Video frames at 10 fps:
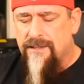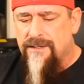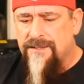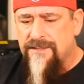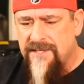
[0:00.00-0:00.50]

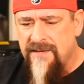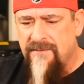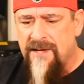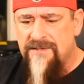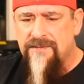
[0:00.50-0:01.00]
Steve
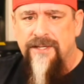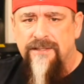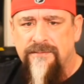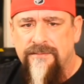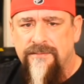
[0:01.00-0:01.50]
Yzerman
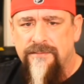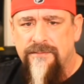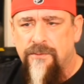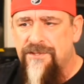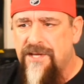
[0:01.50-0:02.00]

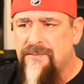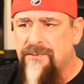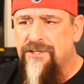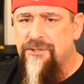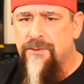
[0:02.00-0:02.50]
was able
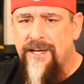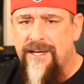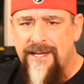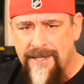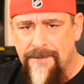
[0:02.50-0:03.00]
to trade him